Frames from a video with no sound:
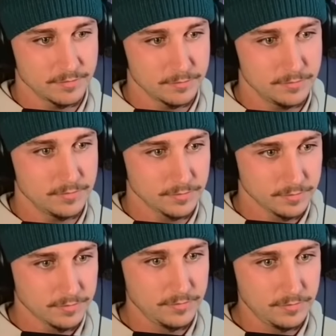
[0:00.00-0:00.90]

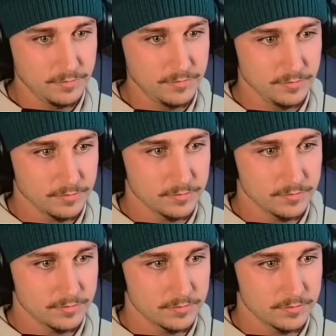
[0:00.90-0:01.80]

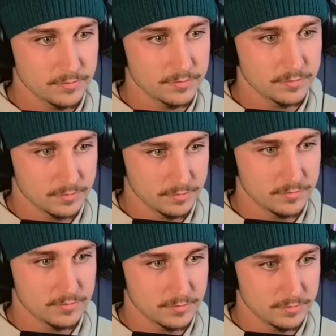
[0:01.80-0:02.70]

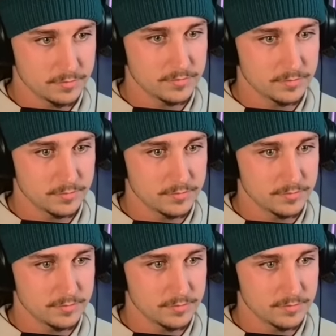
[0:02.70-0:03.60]

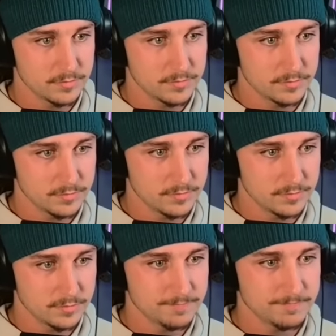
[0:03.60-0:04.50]

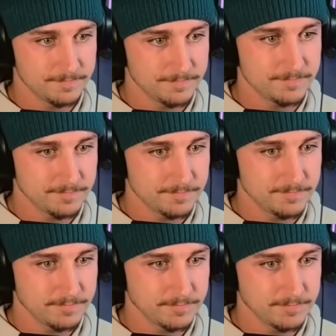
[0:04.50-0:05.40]

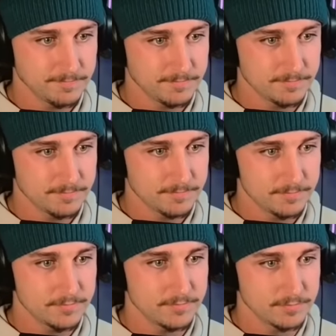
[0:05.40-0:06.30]

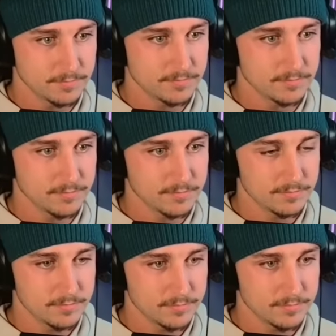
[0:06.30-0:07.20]

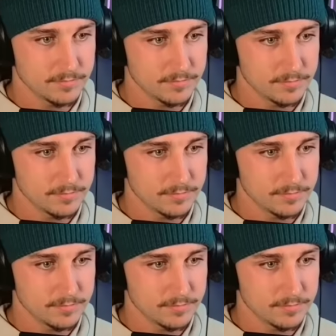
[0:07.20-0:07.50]
(silent)